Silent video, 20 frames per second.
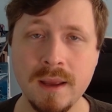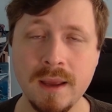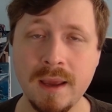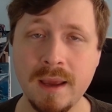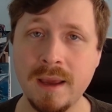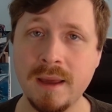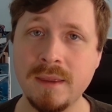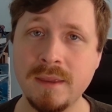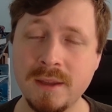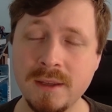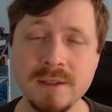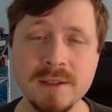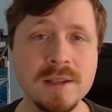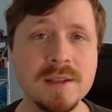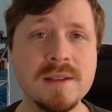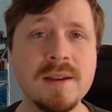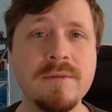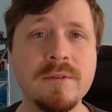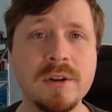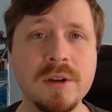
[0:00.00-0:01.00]
And this
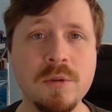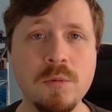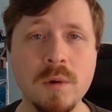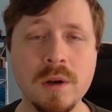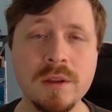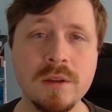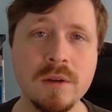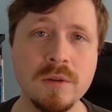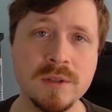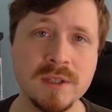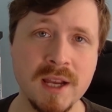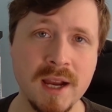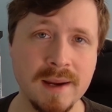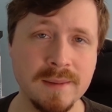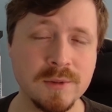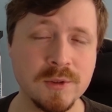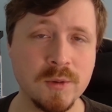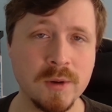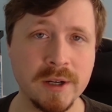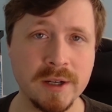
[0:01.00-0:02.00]
is definitely one of those
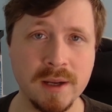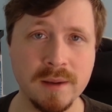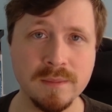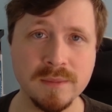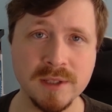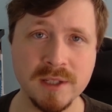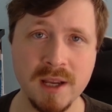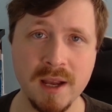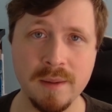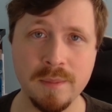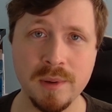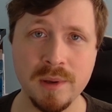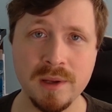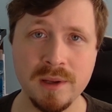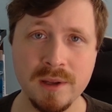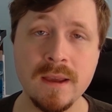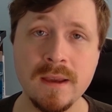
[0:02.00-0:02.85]
times where it comes up.